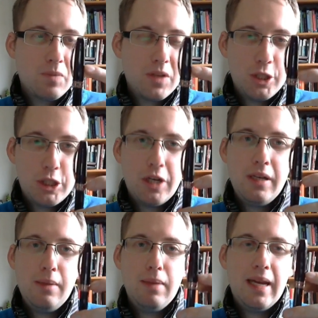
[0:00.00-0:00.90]

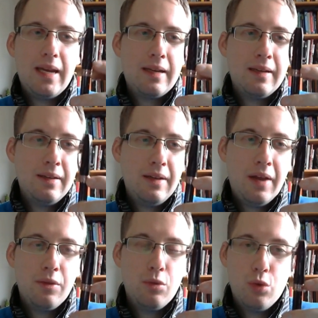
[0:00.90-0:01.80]
shiny black
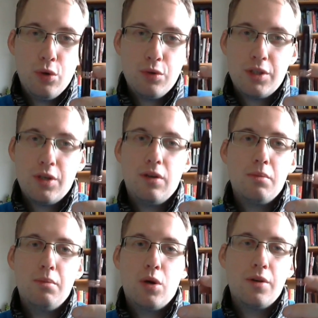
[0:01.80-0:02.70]
and the
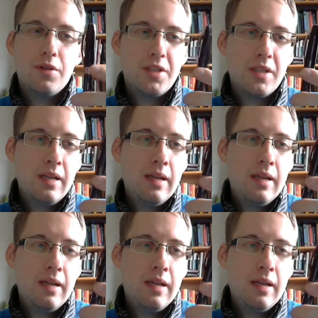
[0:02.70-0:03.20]
rose-colored bronze